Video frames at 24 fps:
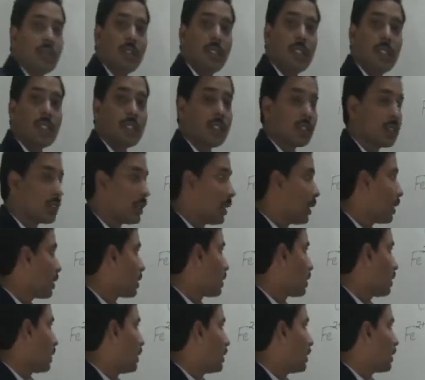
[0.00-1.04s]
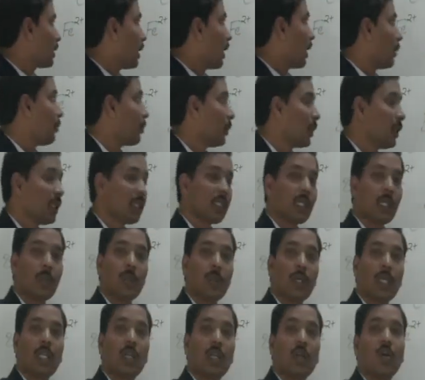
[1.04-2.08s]
This test is
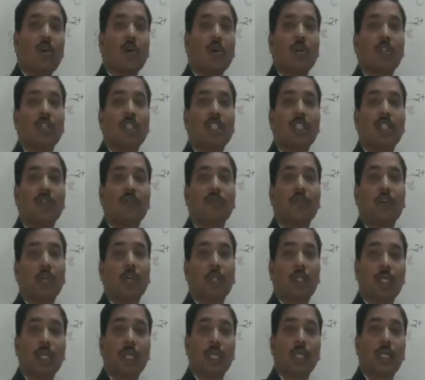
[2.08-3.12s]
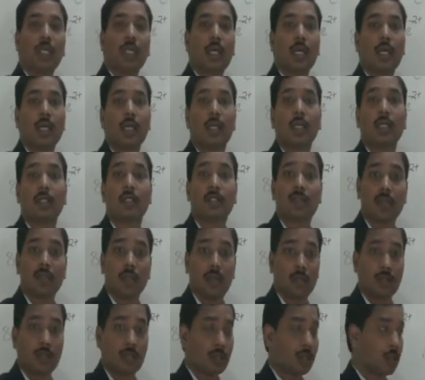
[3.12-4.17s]
applicable only for the colored
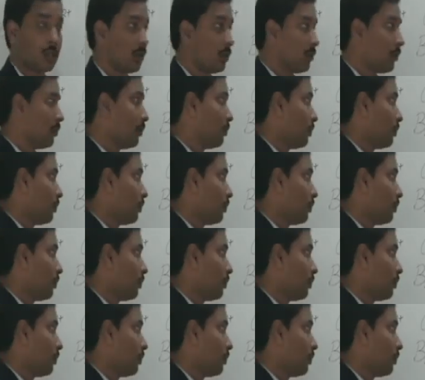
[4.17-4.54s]
salts.